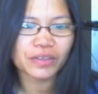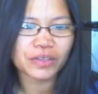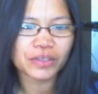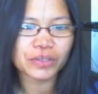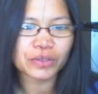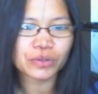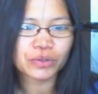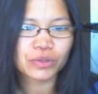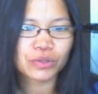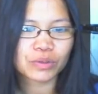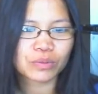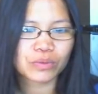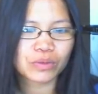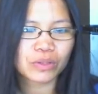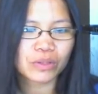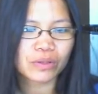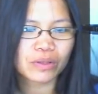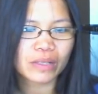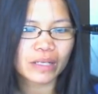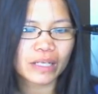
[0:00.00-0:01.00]
YouTube do
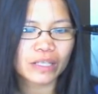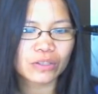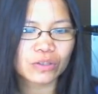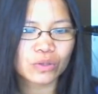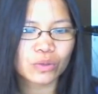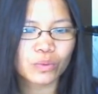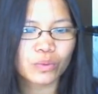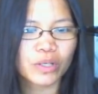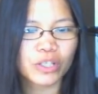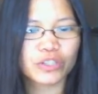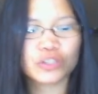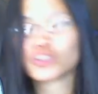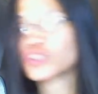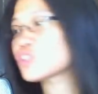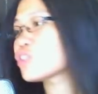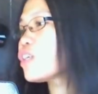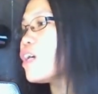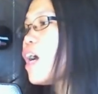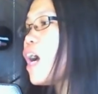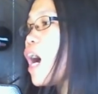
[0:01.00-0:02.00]
you like to watch?
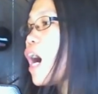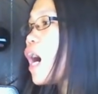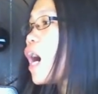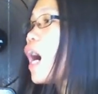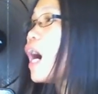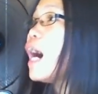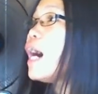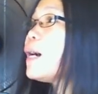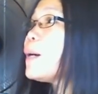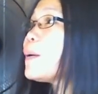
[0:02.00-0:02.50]
Huh?